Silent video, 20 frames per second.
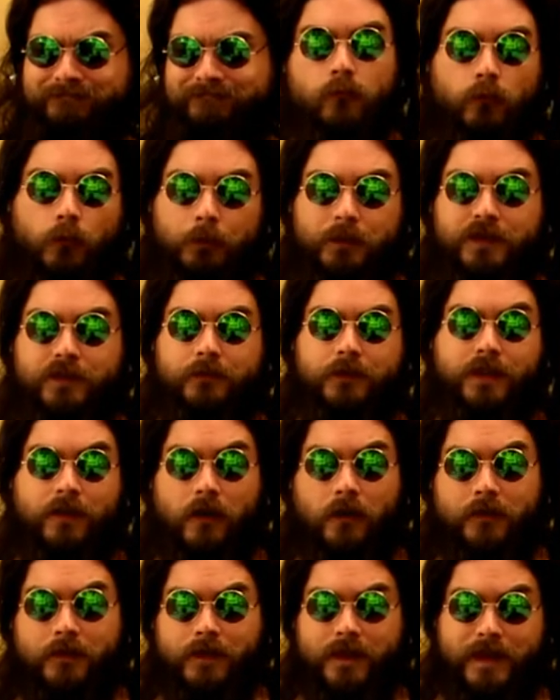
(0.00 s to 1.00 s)
We'll be doing
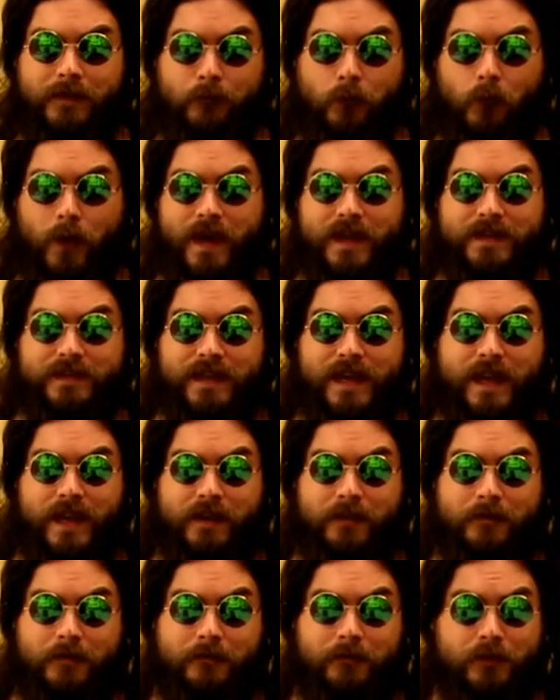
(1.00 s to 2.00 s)
other giveaways
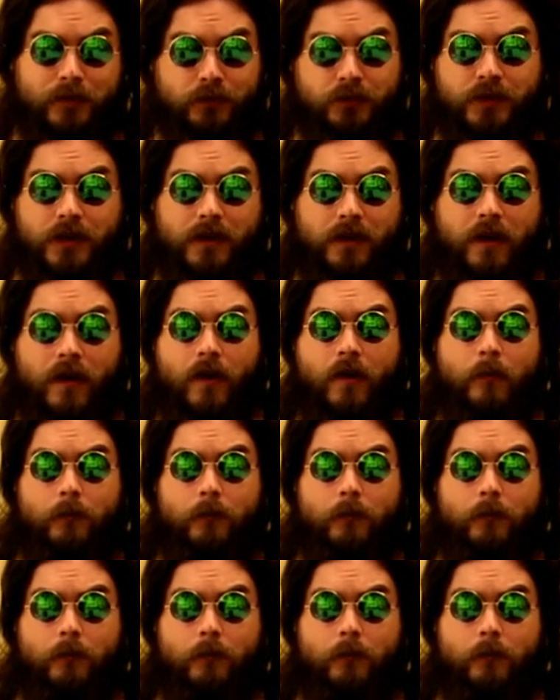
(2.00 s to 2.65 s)
in the future